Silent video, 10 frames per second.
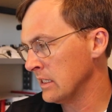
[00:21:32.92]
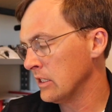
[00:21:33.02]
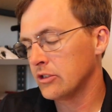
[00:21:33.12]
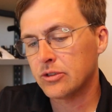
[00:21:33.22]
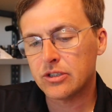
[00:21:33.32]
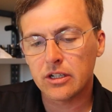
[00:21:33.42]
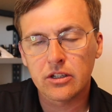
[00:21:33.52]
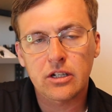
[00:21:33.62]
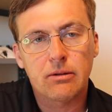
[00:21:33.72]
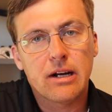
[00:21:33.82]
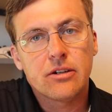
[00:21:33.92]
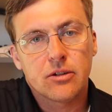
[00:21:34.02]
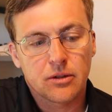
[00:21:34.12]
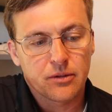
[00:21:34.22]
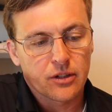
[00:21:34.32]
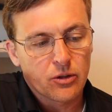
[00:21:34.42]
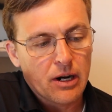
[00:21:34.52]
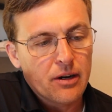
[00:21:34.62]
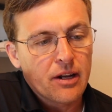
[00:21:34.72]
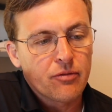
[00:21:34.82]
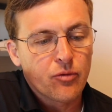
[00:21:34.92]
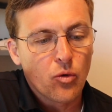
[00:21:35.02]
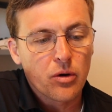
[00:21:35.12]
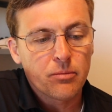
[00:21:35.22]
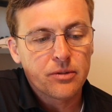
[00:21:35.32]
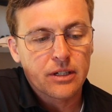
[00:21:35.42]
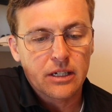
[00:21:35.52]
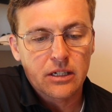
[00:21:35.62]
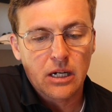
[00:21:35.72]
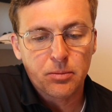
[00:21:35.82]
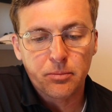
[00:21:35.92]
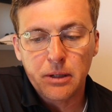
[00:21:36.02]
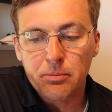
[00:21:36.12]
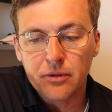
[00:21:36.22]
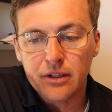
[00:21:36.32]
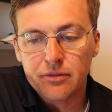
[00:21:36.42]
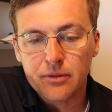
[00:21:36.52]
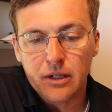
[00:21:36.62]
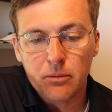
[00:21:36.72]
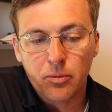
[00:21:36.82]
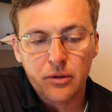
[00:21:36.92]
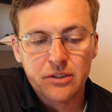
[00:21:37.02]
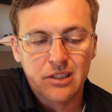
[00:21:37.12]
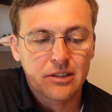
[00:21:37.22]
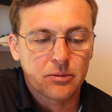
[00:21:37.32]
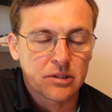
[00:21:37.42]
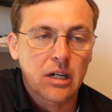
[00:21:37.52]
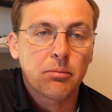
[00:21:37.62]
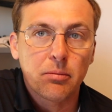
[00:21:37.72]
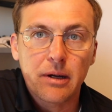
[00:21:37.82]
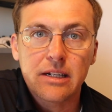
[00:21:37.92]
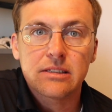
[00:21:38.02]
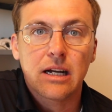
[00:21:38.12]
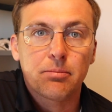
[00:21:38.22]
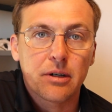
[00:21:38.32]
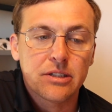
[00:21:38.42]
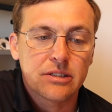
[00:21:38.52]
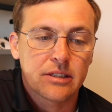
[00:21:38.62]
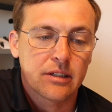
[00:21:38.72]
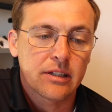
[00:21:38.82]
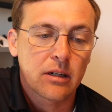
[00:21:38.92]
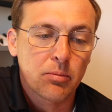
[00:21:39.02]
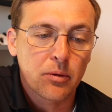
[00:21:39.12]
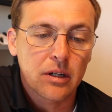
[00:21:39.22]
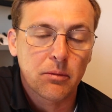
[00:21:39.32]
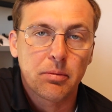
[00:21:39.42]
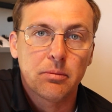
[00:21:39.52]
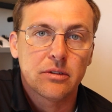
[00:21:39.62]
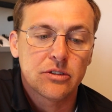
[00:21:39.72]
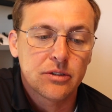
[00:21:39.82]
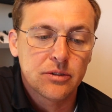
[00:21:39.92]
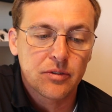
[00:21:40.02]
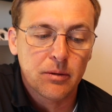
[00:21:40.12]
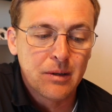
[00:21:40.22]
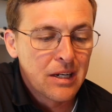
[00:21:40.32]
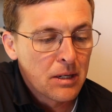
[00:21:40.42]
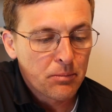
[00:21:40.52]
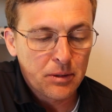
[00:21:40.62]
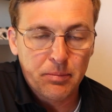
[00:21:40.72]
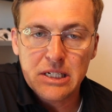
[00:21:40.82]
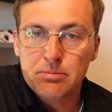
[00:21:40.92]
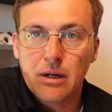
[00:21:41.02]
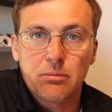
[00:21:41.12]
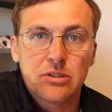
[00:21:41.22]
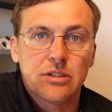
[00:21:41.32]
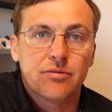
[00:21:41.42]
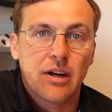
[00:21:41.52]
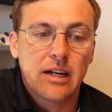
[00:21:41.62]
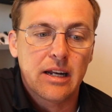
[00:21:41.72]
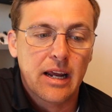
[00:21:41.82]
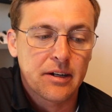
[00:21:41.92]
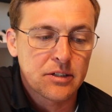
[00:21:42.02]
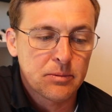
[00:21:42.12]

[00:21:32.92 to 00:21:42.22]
So started looking around, you know, the crowd had formed, a couple people there from the airport. Turned out there was a couple maintenance operations there on the airport, a couple people to choose from. But the biggest problem was just finding hangar